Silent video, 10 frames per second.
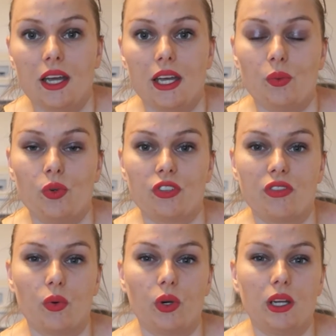it was
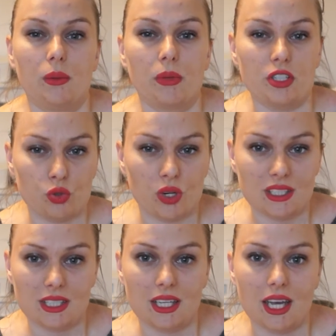very
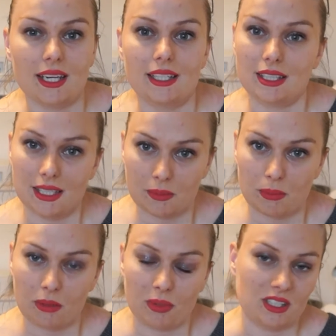moisturizing and it did
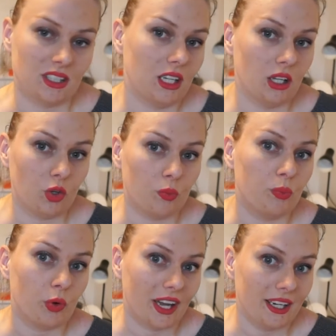make my skin look
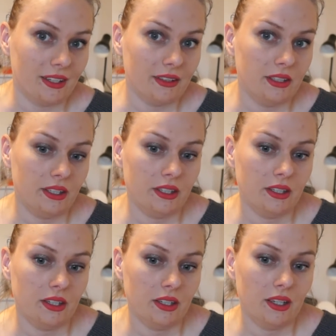brighter.
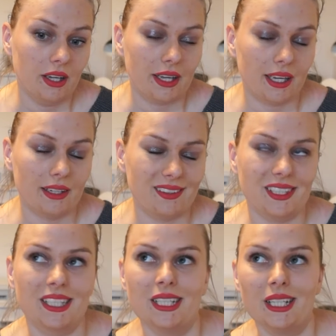Again,
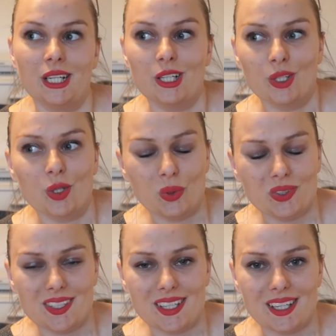no
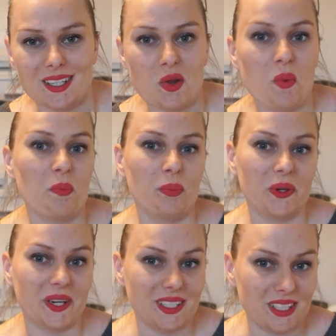tint,
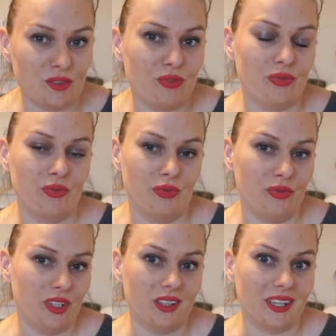but I did
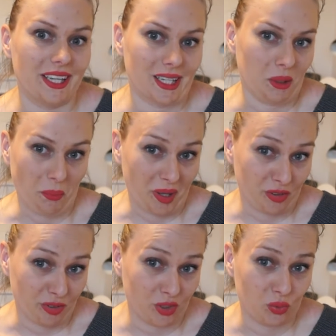feel like my
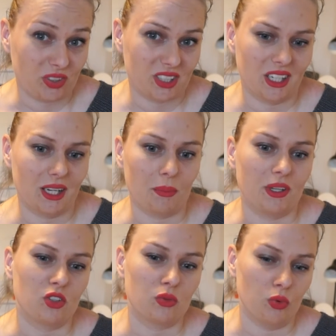face was getting a
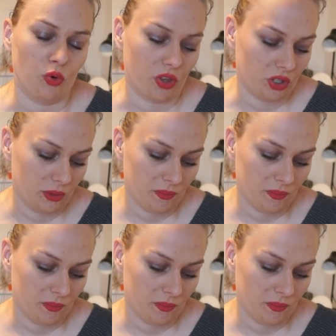bit smoother.